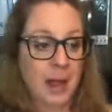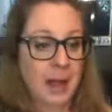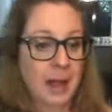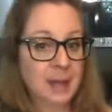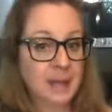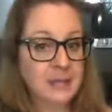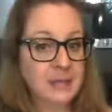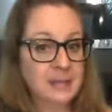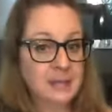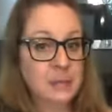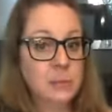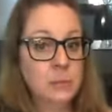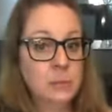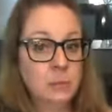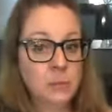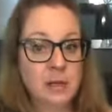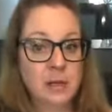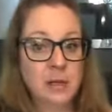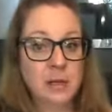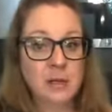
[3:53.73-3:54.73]
I did
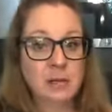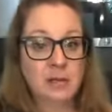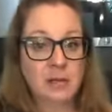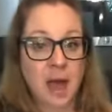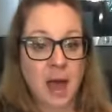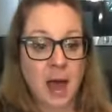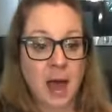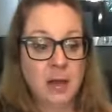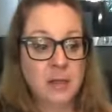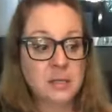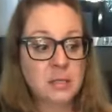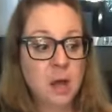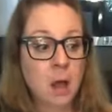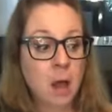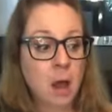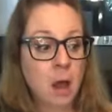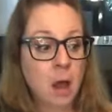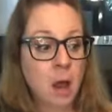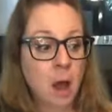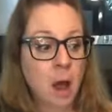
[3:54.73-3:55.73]
read that
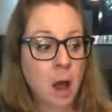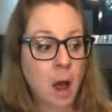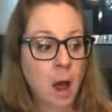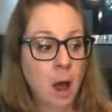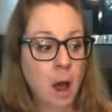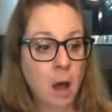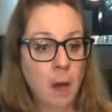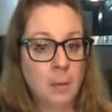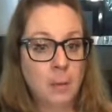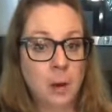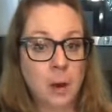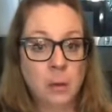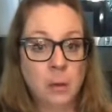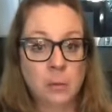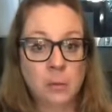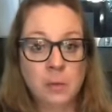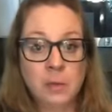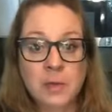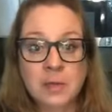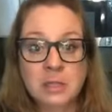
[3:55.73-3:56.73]

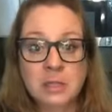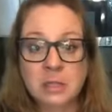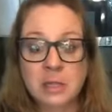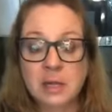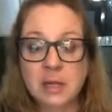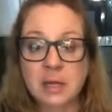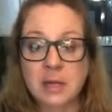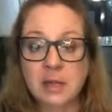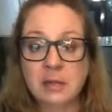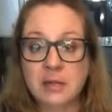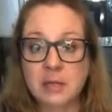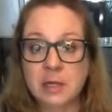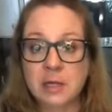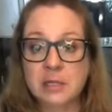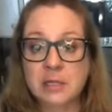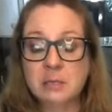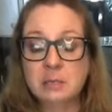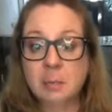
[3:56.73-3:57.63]
originally this